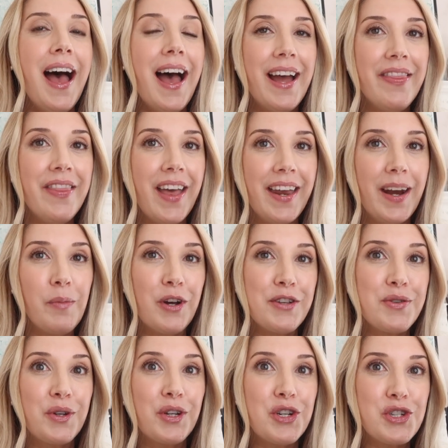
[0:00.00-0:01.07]
And then I'm
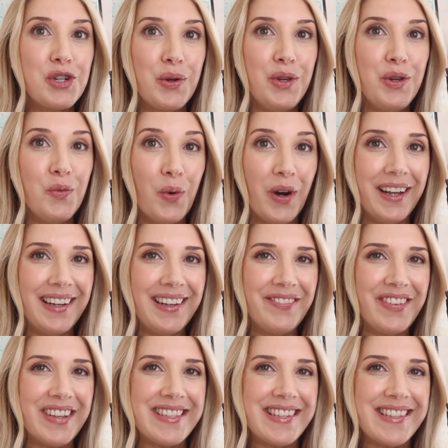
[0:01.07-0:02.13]
also going to show you what
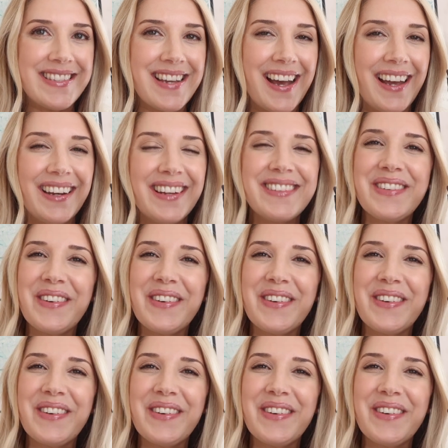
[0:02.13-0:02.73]
it fits inside.